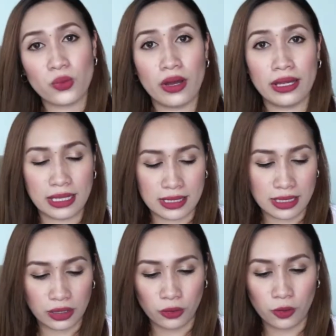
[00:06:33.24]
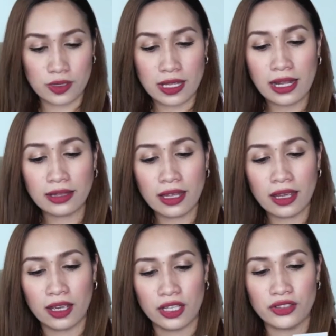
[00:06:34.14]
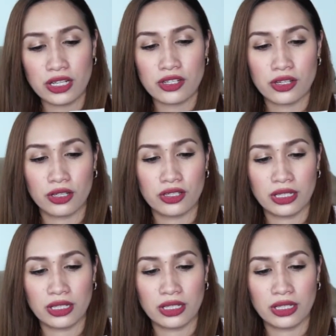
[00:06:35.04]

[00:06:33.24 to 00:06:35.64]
one is itong Celeteque Hydration